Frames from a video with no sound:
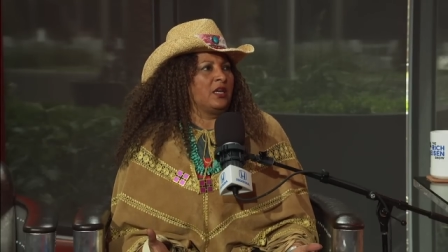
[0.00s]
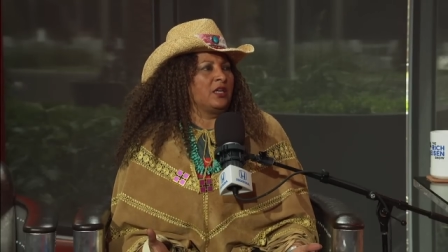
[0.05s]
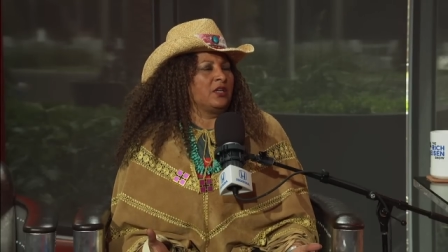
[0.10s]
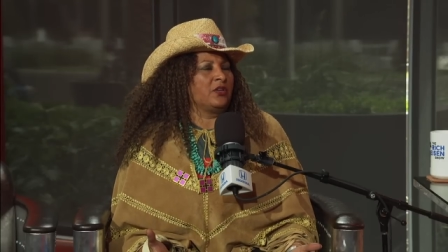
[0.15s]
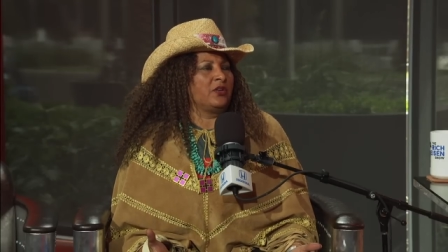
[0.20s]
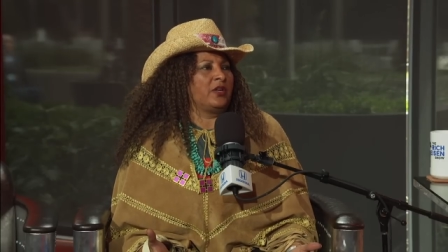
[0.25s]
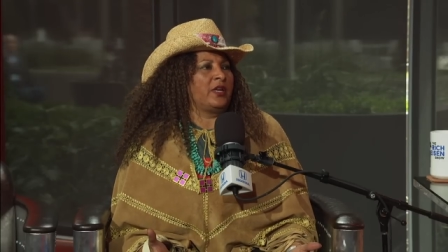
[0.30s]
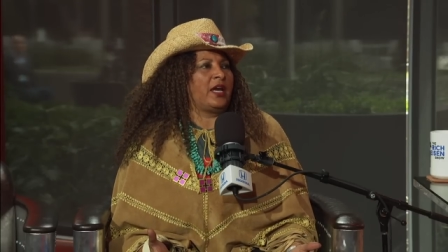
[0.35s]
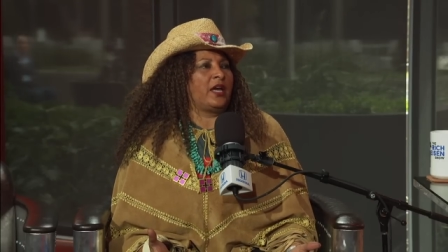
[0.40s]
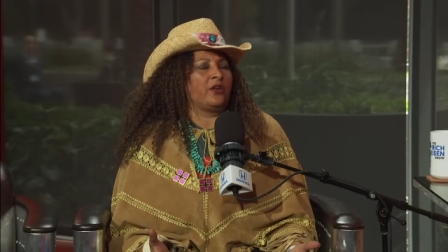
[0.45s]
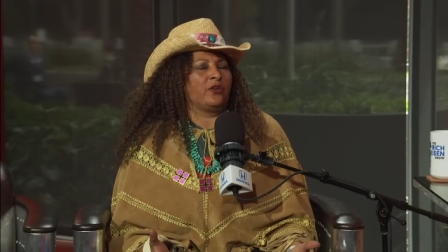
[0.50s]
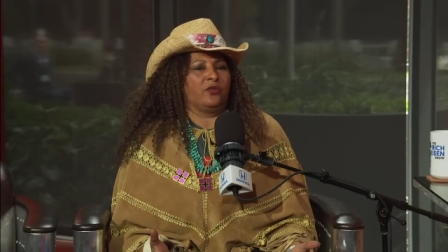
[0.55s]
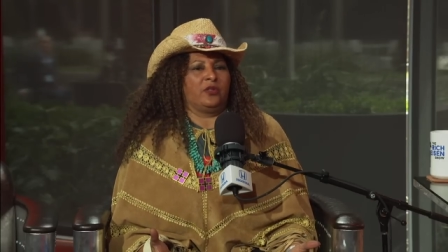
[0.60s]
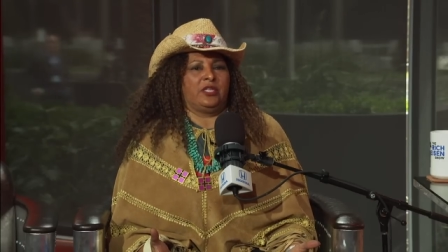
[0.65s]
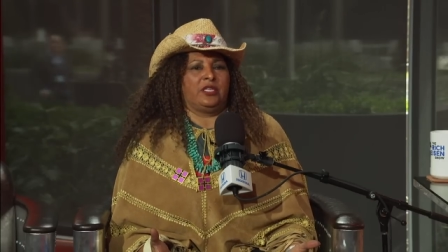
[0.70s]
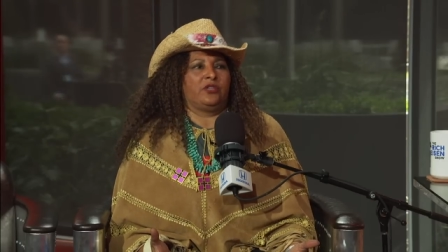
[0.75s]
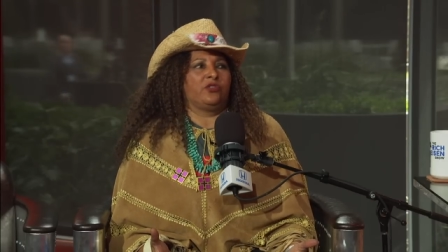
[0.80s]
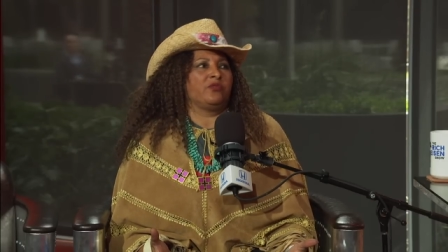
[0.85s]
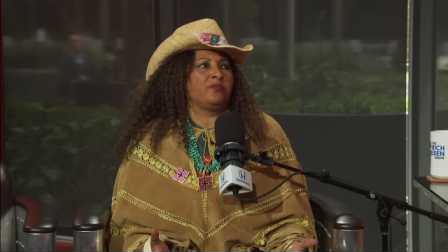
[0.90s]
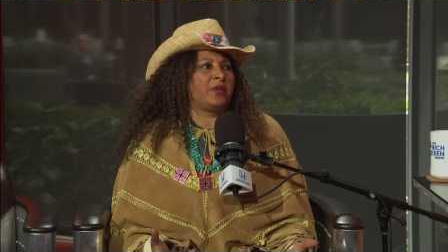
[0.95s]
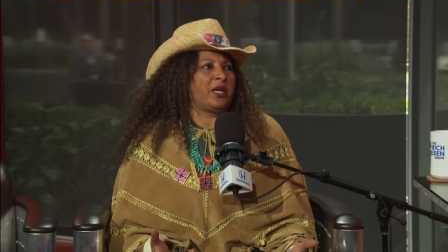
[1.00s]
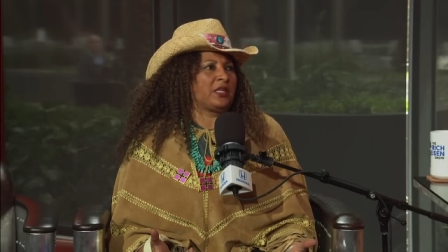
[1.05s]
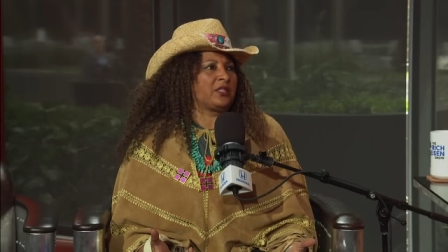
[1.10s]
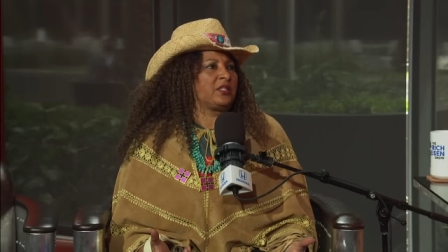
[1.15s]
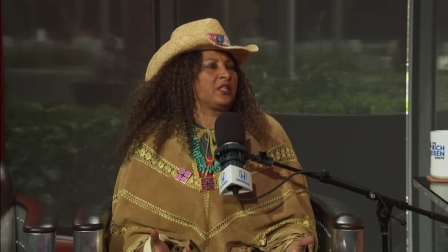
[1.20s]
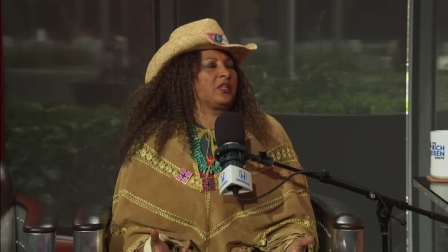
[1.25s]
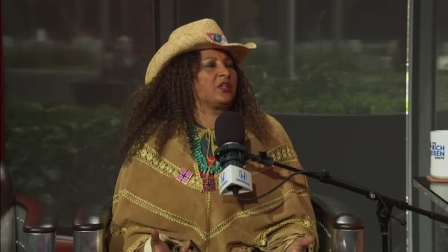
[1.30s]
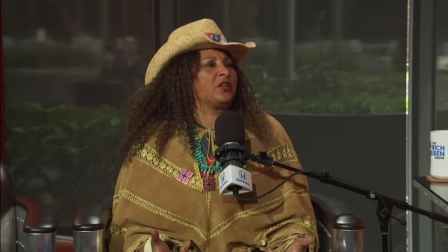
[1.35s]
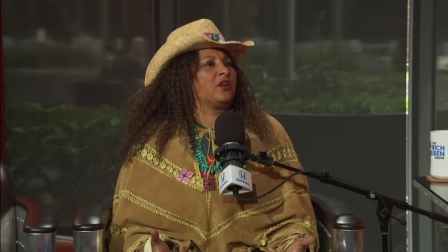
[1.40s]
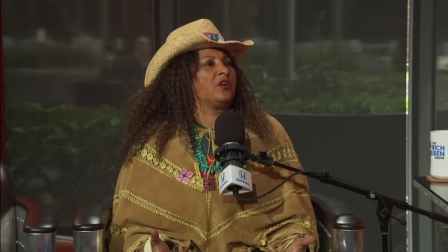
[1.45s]
you know, not only in New
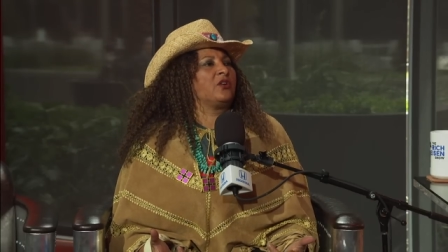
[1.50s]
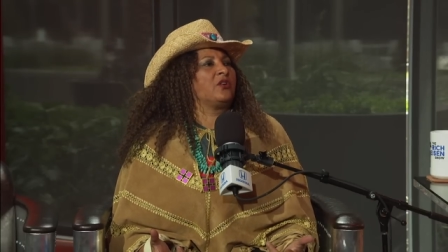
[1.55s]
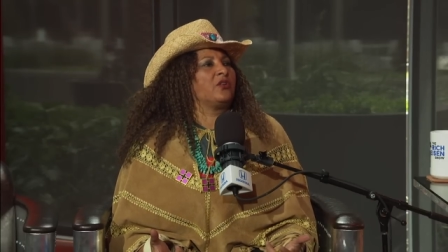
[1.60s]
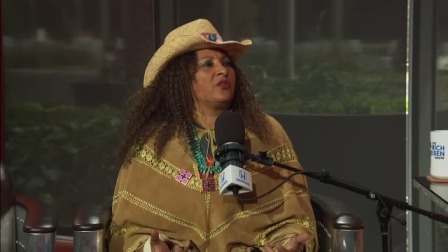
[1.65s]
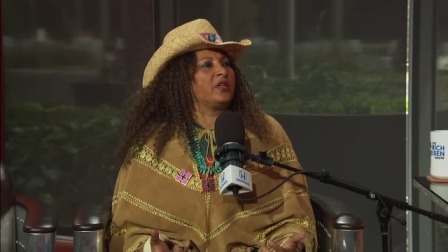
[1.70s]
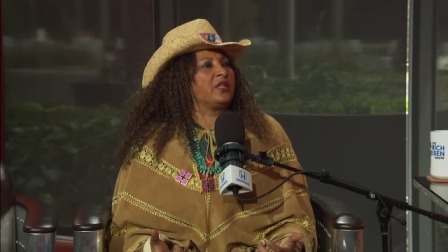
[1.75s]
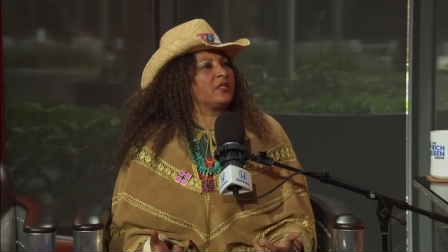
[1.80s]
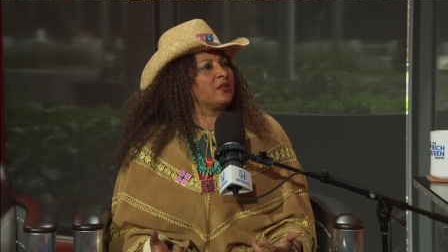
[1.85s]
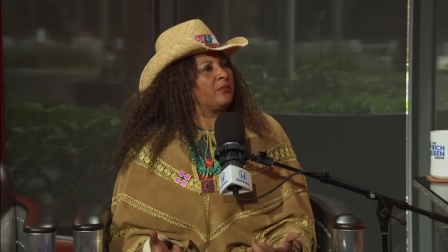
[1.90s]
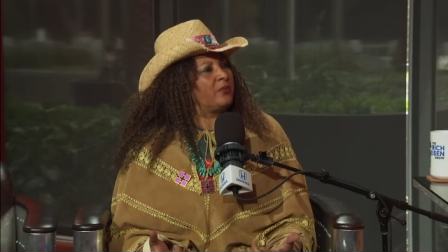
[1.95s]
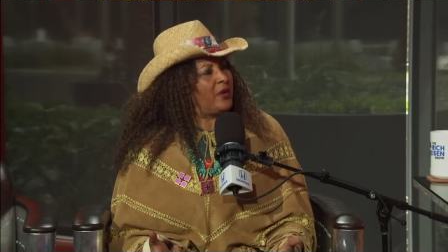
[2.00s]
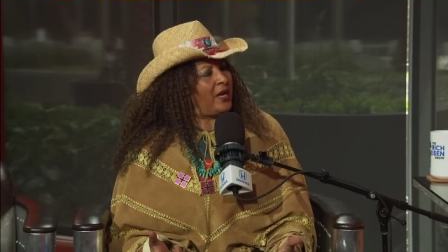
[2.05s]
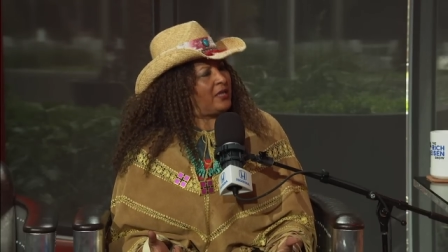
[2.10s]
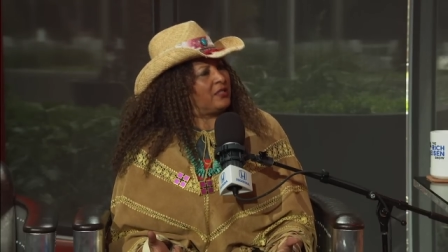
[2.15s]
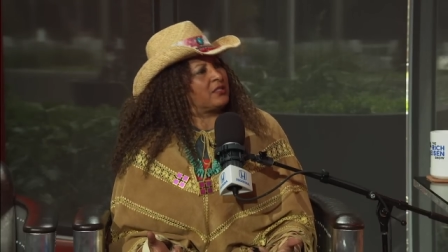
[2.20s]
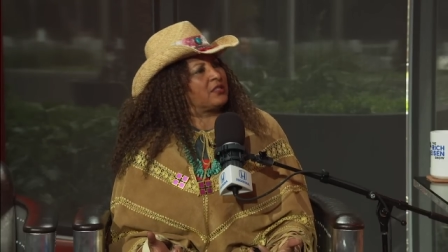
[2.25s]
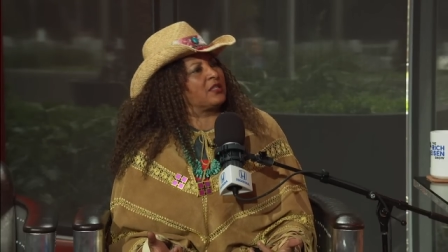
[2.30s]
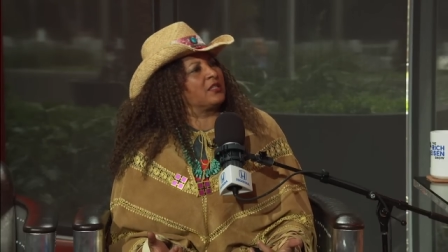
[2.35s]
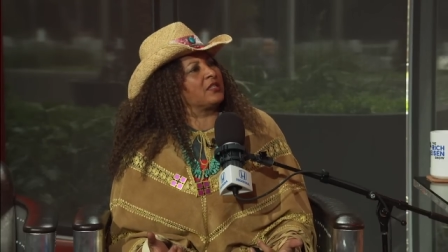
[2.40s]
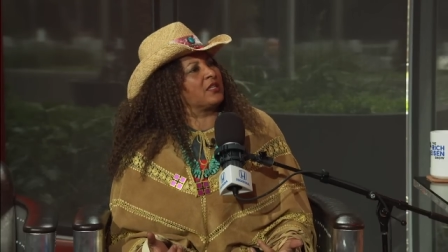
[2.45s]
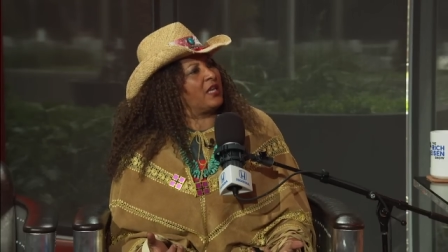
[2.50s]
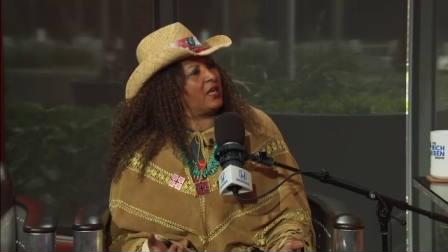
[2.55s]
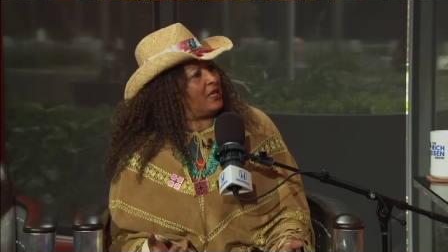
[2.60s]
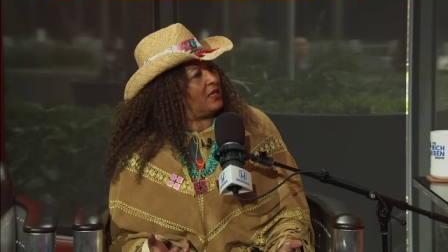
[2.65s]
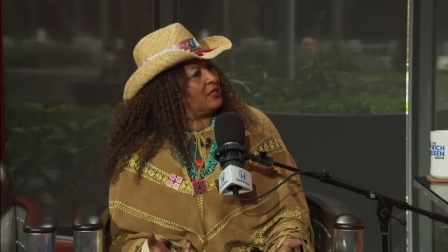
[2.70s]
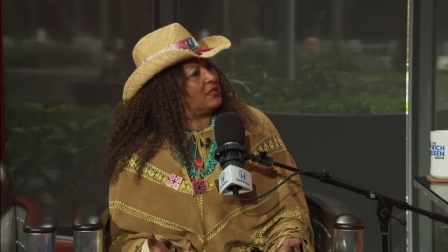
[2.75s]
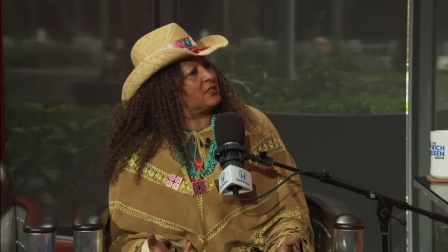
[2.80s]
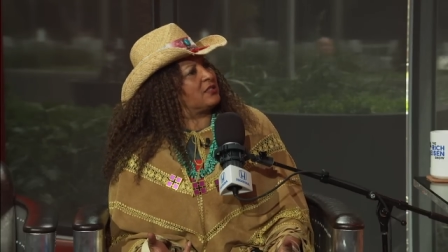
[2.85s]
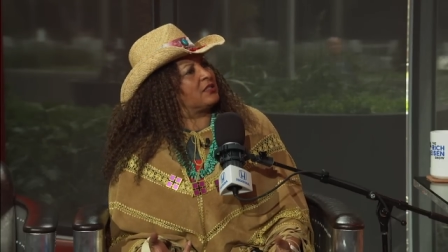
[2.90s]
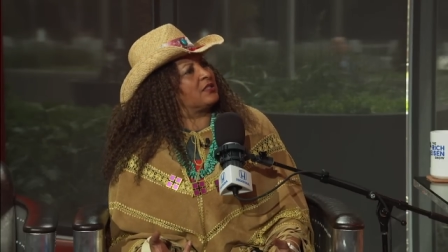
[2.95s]
Mexico and Nebraska and
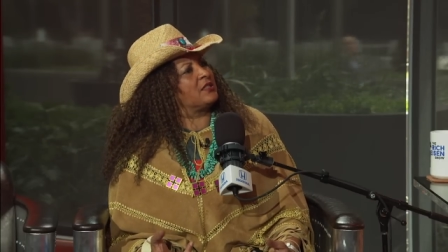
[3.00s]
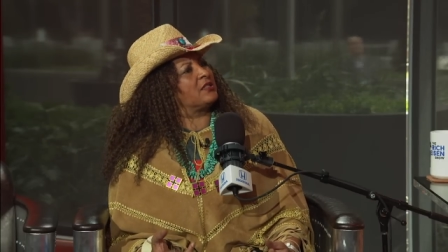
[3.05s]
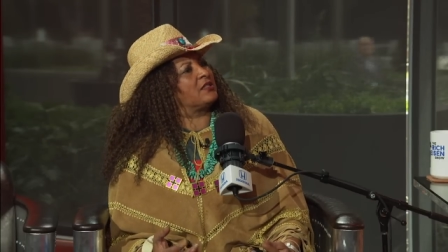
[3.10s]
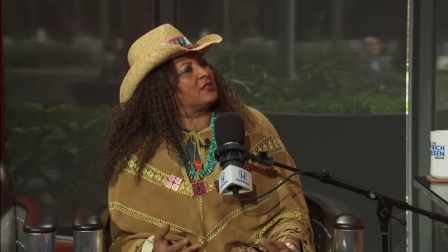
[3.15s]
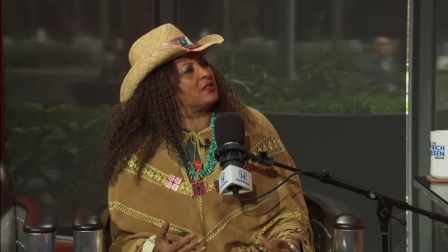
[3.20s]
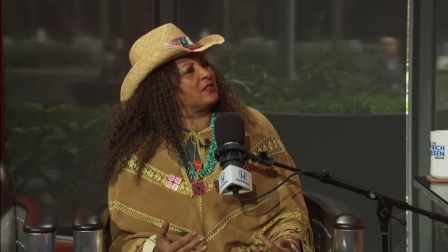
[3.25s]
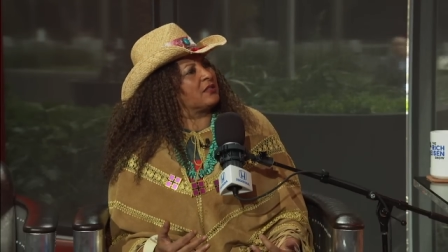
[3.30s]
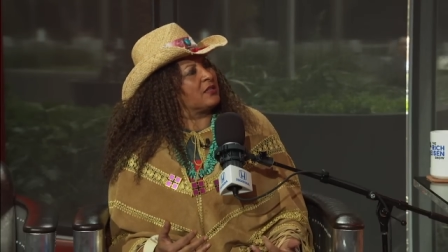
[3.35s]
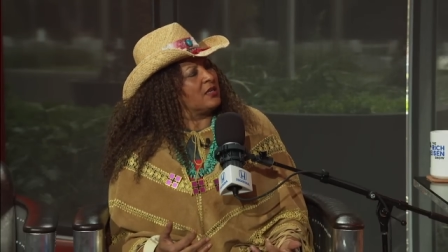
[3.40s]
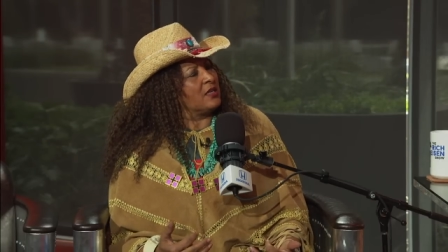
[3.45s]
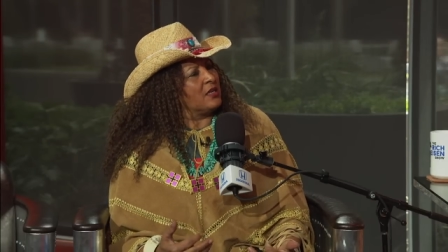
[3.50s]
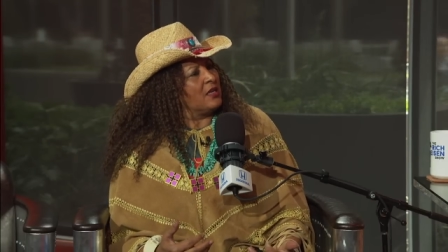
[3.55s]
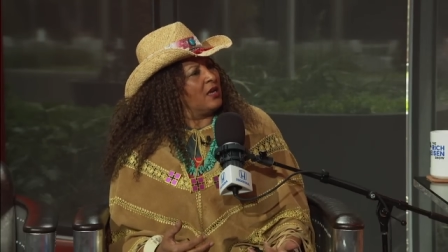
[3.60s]
Kansas and